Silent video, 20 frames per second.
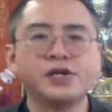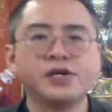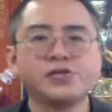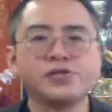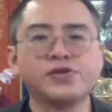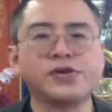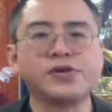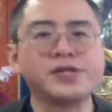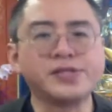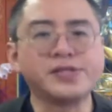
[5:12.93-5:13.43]

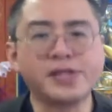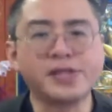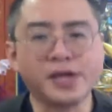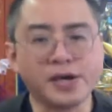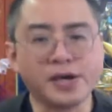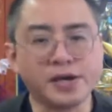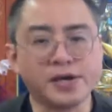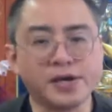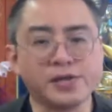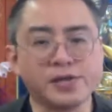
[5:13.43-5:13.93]
not
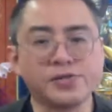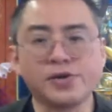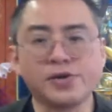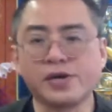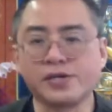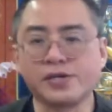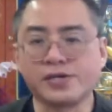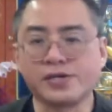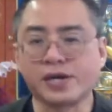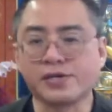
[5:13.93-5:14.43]

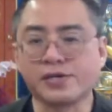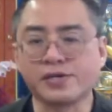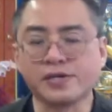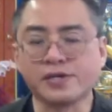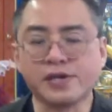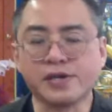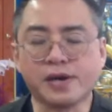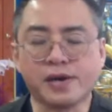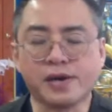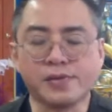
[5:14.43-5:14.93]

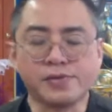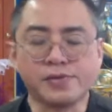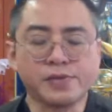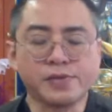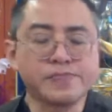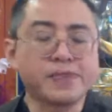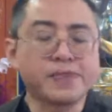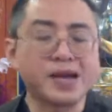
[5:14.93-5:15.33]
exactly not